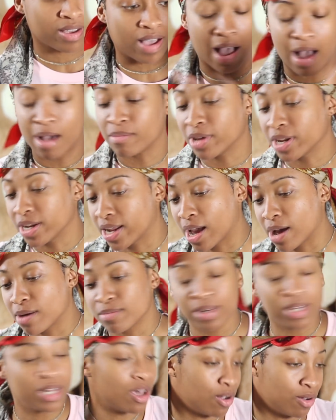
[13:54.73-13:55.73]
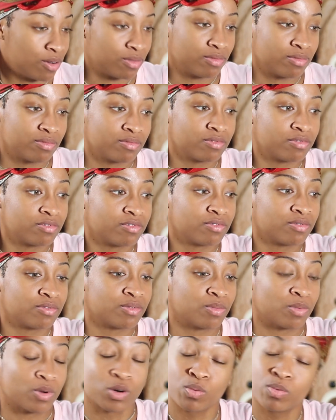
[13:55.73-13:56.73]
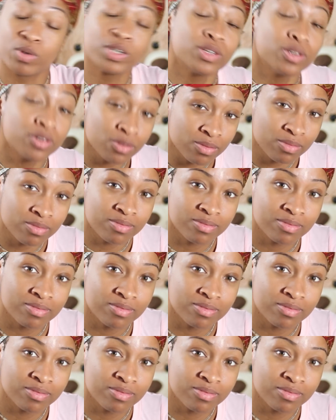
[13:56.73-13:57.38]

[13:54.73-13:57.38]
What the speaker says: Comment down below. What do?